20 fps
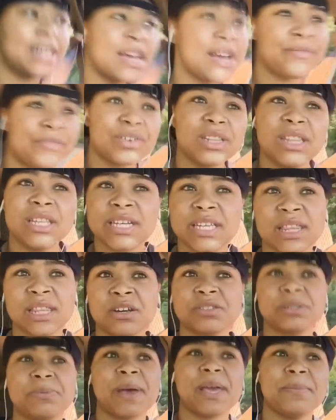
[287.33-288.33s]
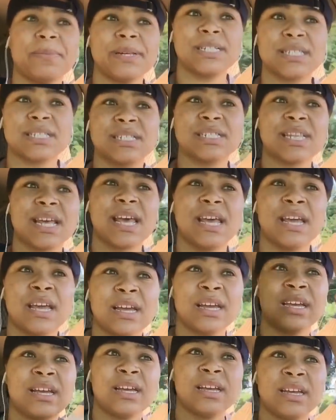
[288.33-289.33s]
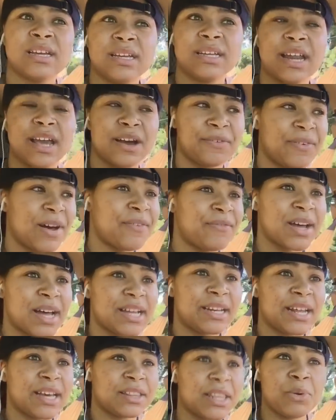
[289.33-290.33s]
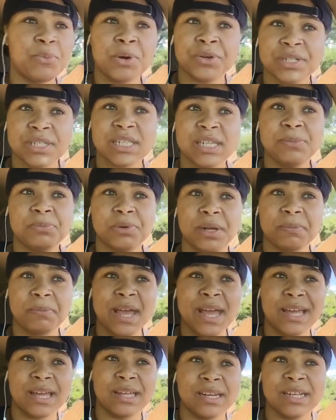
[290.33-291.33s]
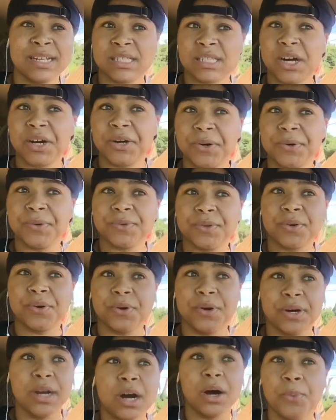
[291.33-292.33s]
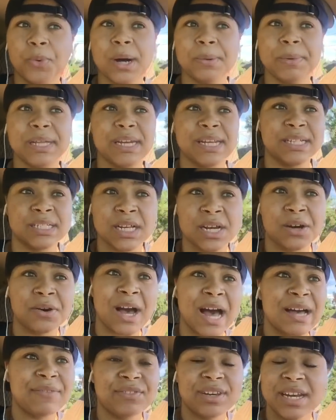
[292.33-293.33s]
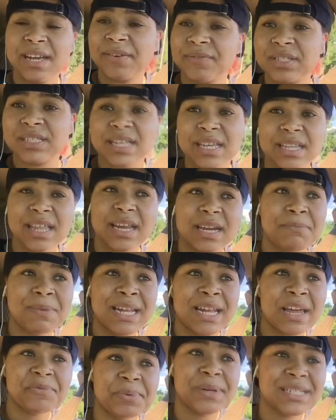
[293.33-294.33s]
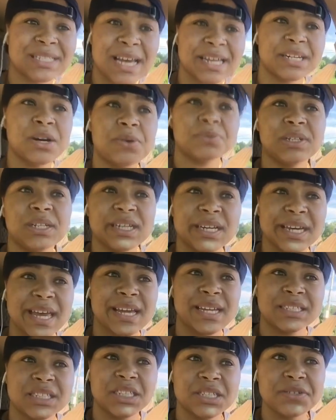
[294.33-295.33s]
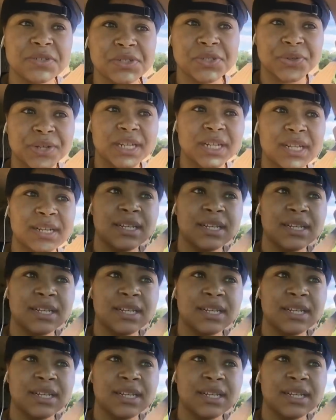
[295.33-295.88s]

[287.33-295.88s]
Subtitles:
never look at those babies and say, now if I find out they want to sleep with a man, it's on, or a woman, it's on. I've never said that in my life because I don't look at children.